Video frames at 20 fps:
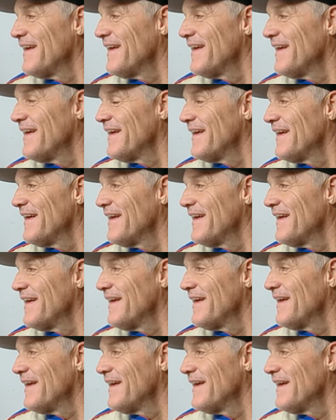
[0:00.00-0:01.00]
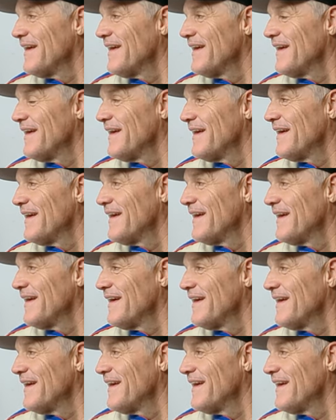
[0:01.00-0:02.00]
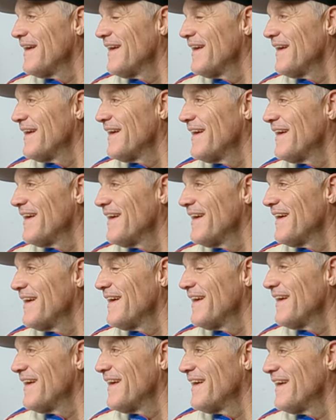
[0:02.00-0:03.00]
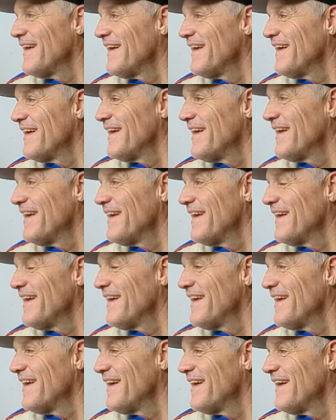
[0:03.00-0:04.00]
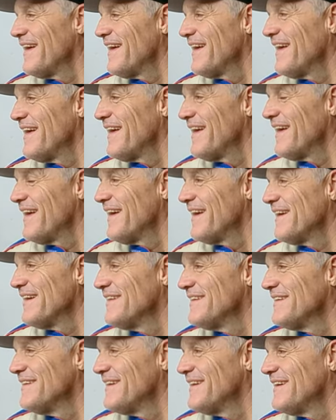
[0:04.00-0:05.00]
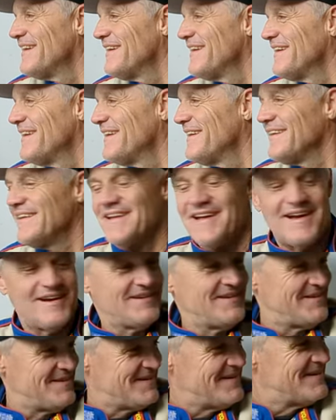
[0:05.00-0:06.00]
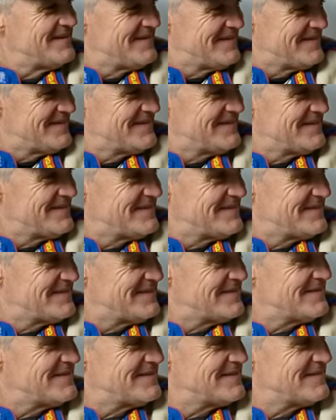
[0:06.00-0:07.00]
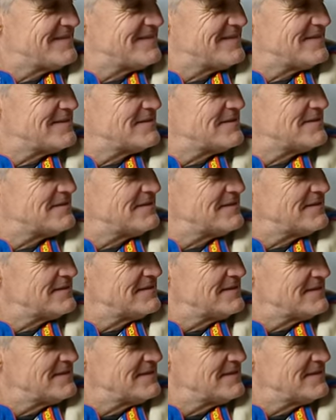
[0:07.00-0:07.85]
This person isn't speaking.